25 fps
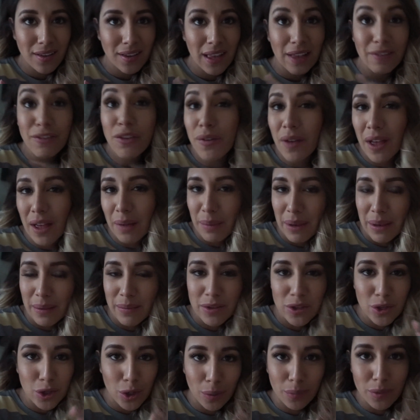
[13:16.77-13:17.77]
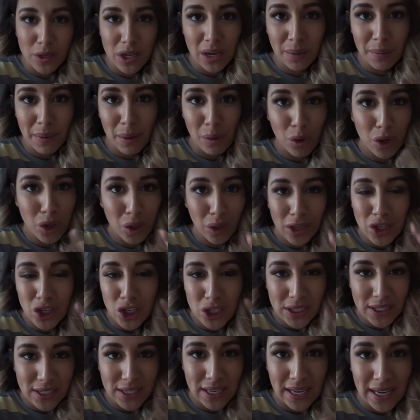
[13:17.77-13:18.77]
if you have babies, you know what I'm talking about, where you can
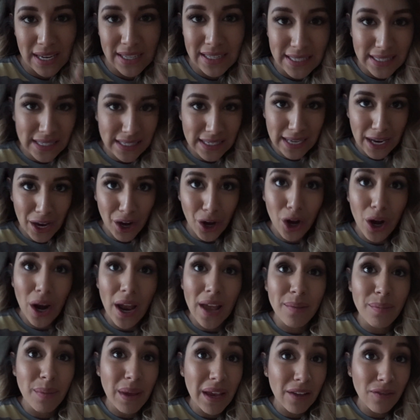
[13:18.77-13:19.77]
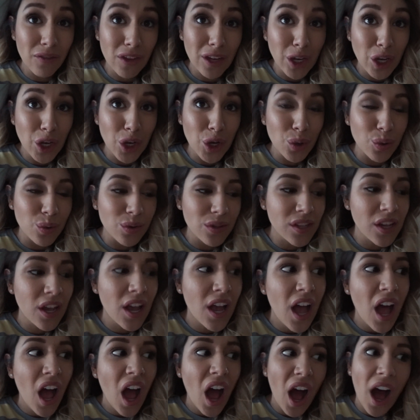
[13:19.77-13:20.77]
just sit and stare and make videos
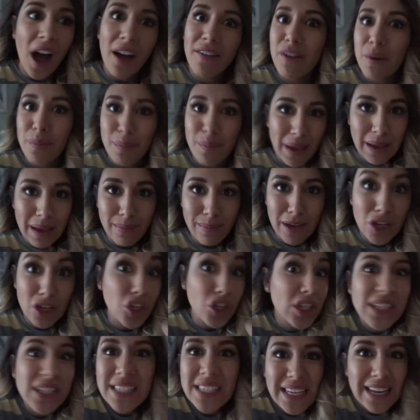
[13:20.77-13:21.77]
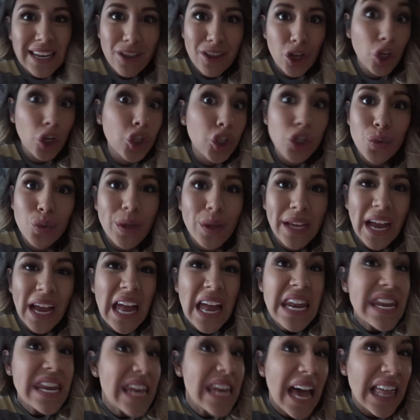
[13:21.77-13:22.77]
of your baby just sitting there doing
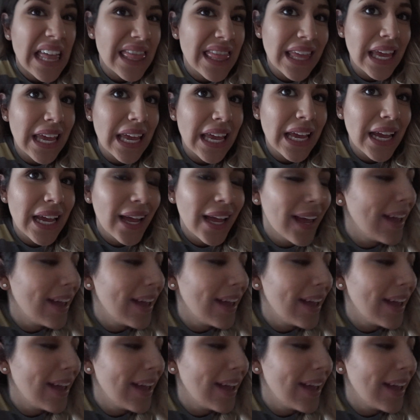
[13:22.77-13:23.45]
nothing?